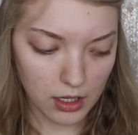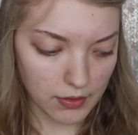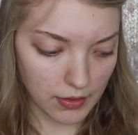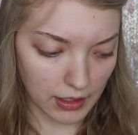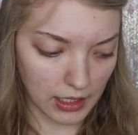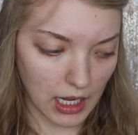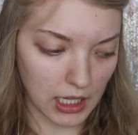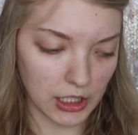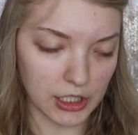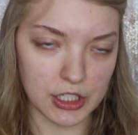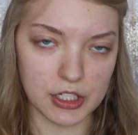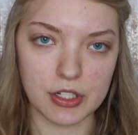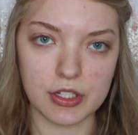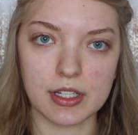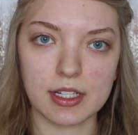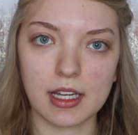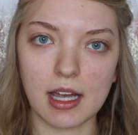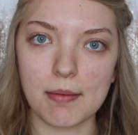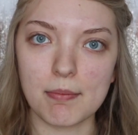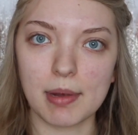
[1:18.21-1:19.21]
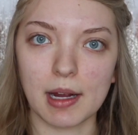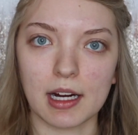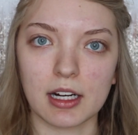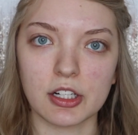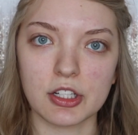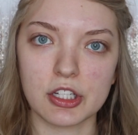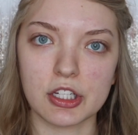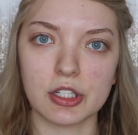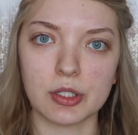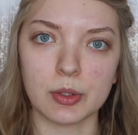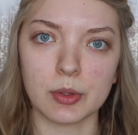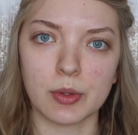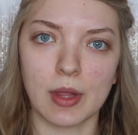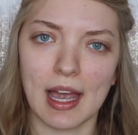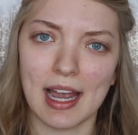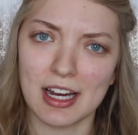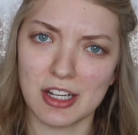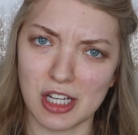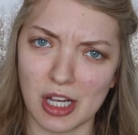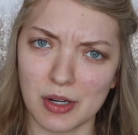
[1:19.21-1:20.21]
the colors, compare it to the
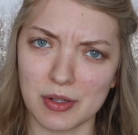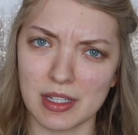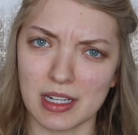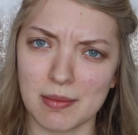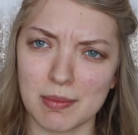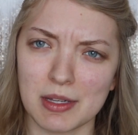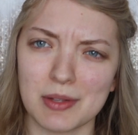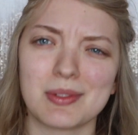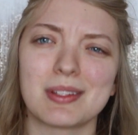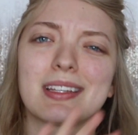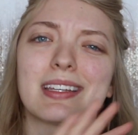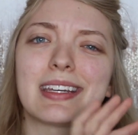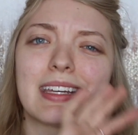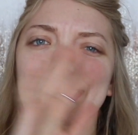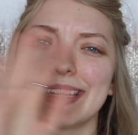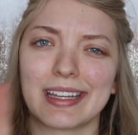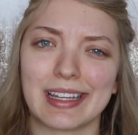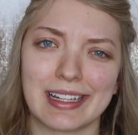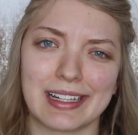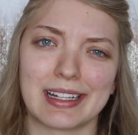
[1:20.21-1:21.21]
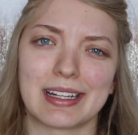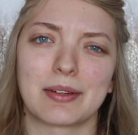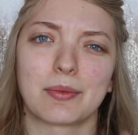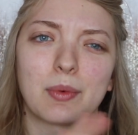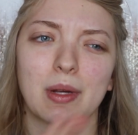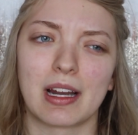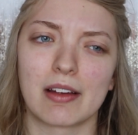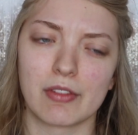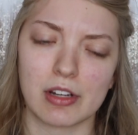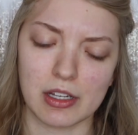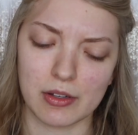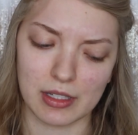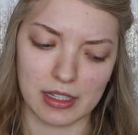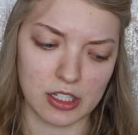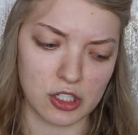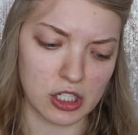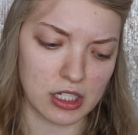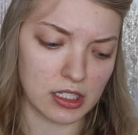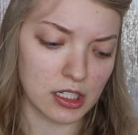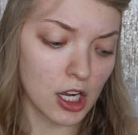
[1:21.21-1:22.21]
eyeshadows that I'm using, and whatever, you get
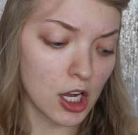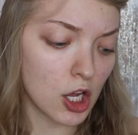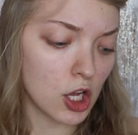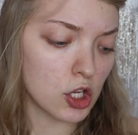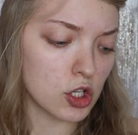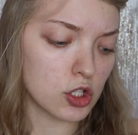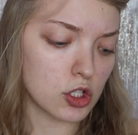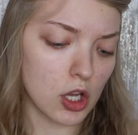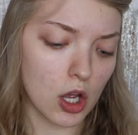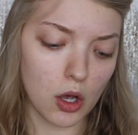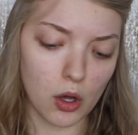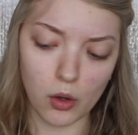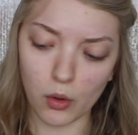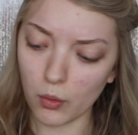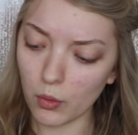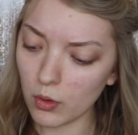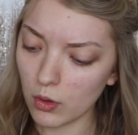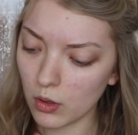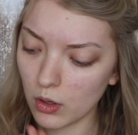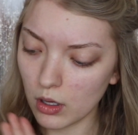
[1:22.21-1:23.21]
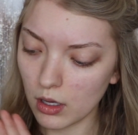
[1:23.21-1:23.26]
the gist. So